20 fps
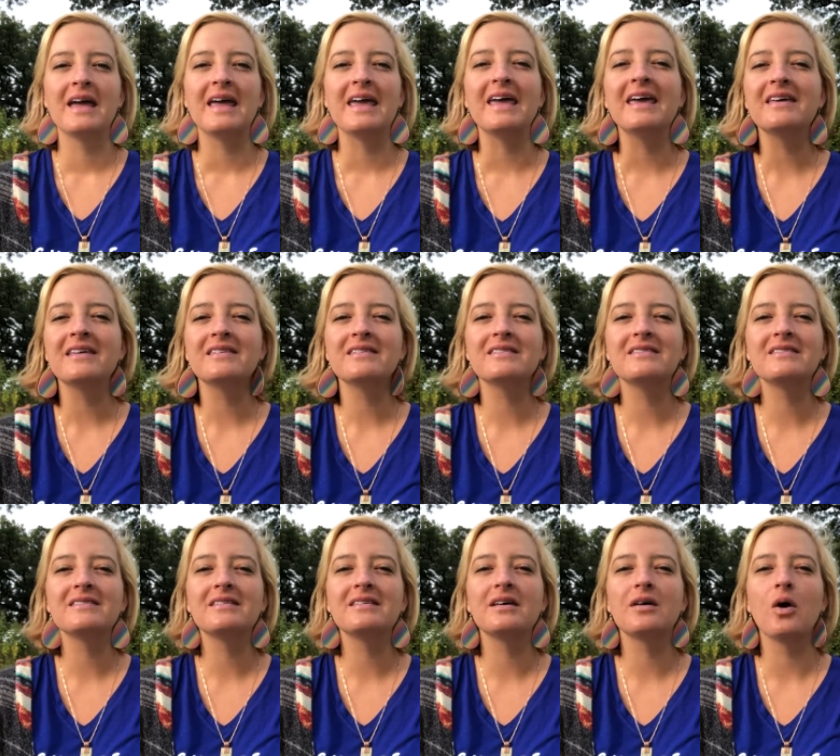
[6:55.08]

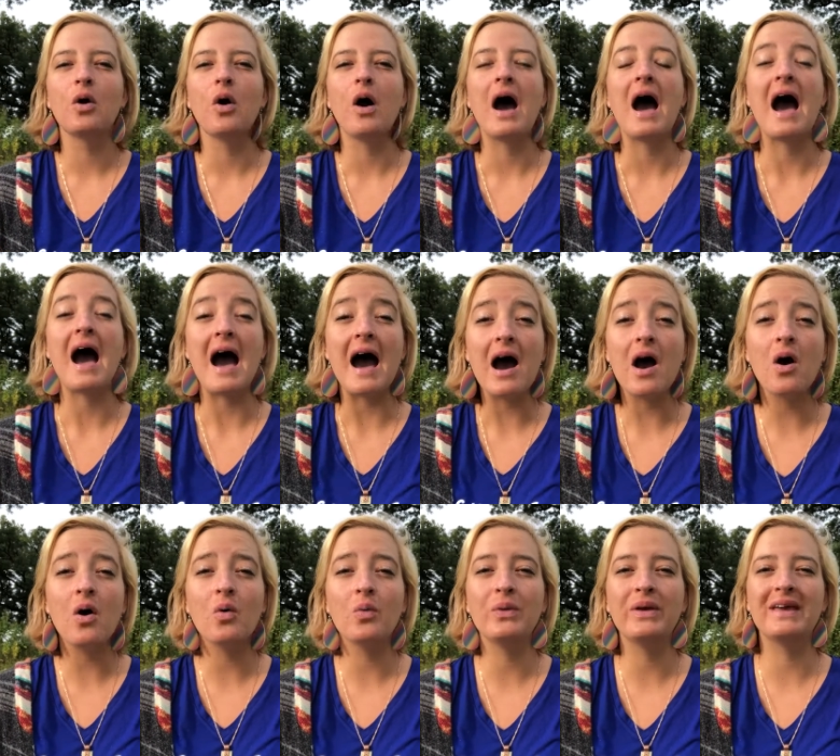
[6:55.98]
is
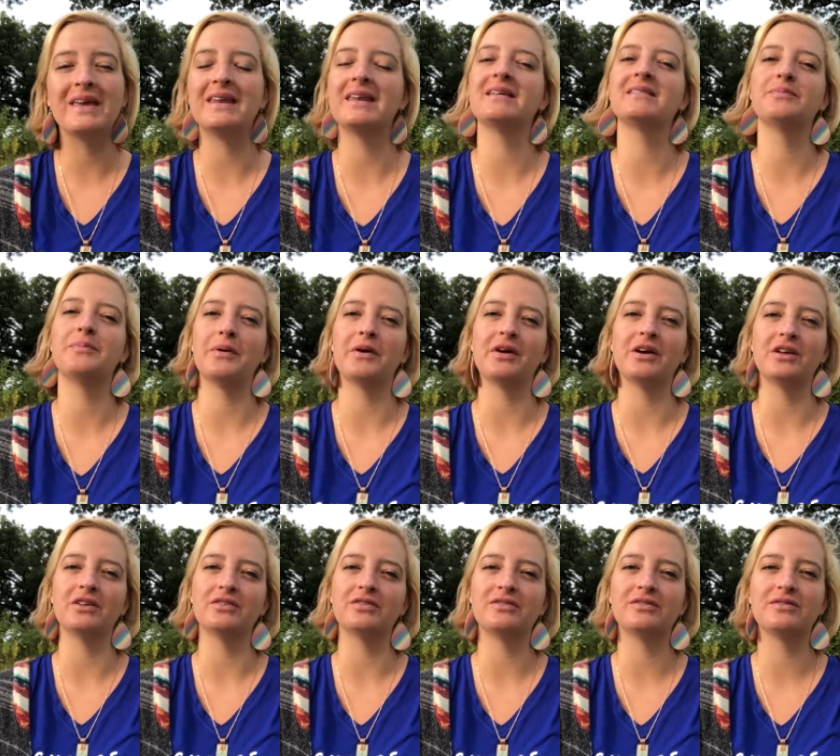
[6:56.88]
how we can
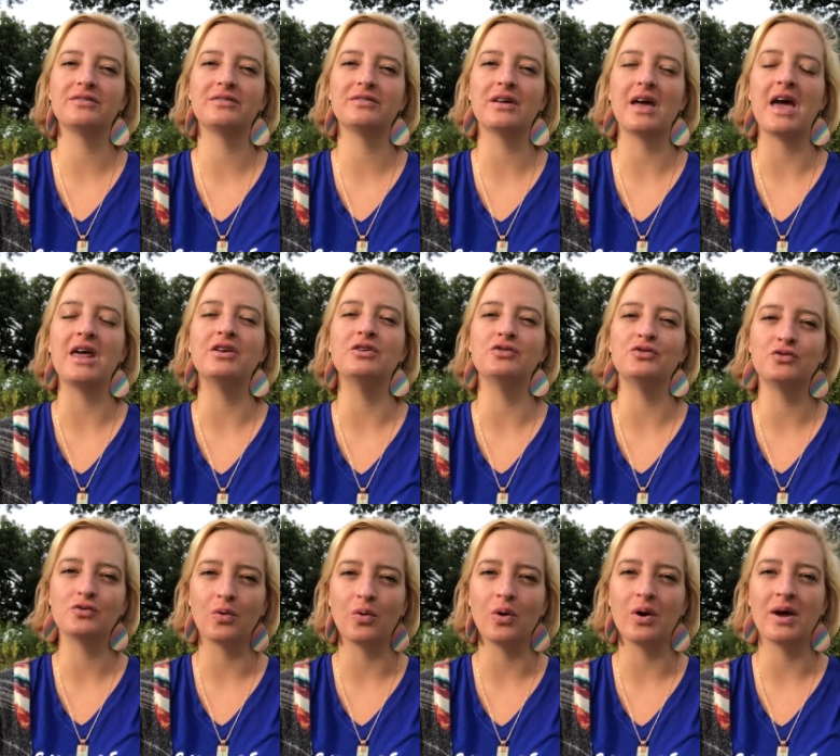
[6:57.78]
experience and
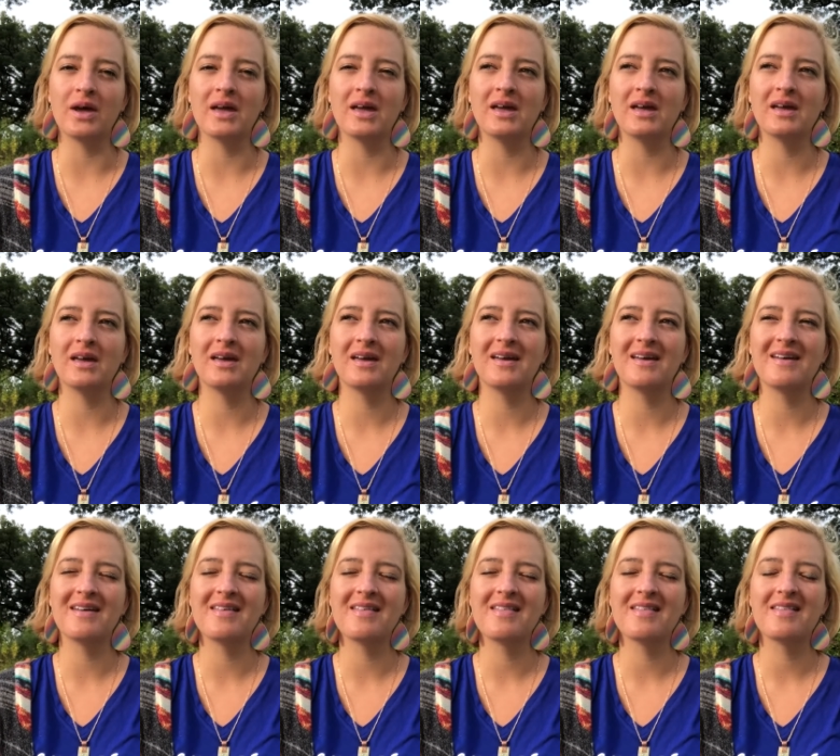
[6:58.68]
enjoy
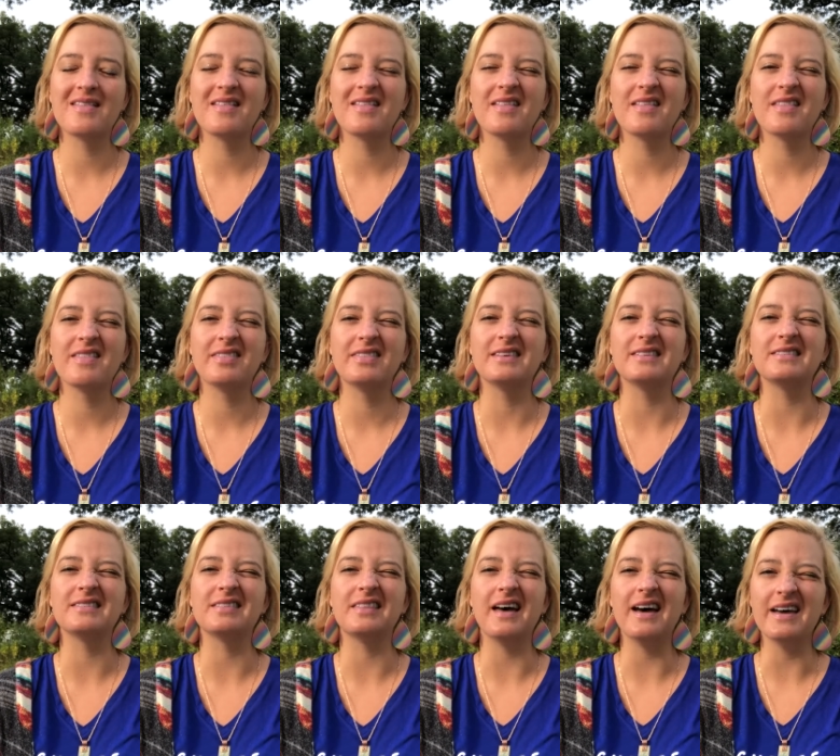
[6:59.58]

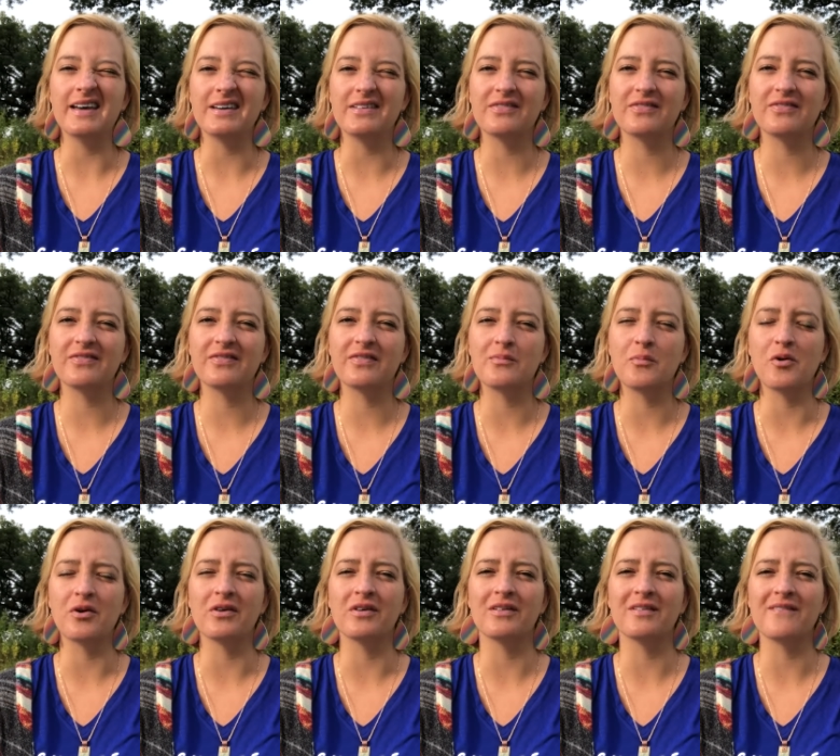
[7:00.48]
this life
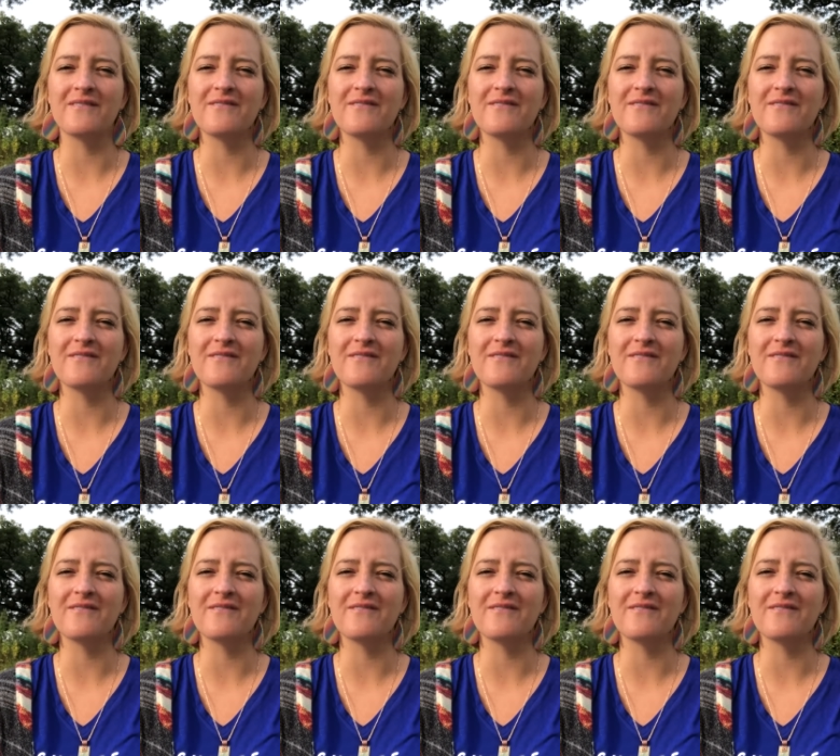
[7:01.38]
more